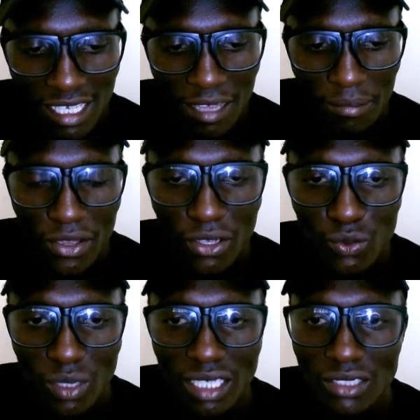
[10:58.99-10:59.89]
because we
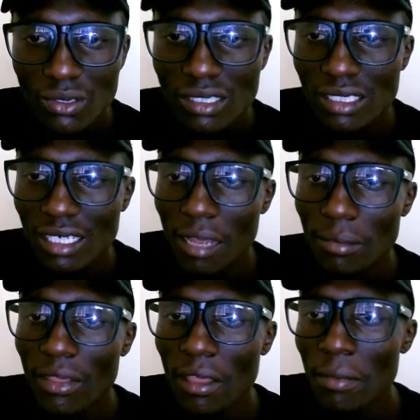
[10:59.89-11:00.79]
need to strap
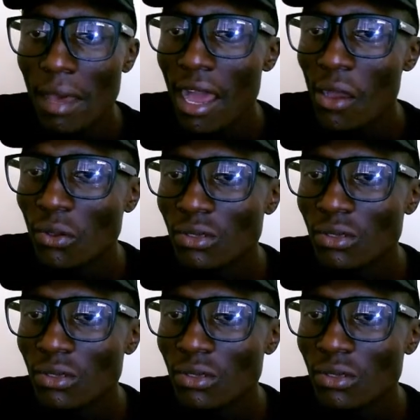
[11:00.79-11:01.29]
them out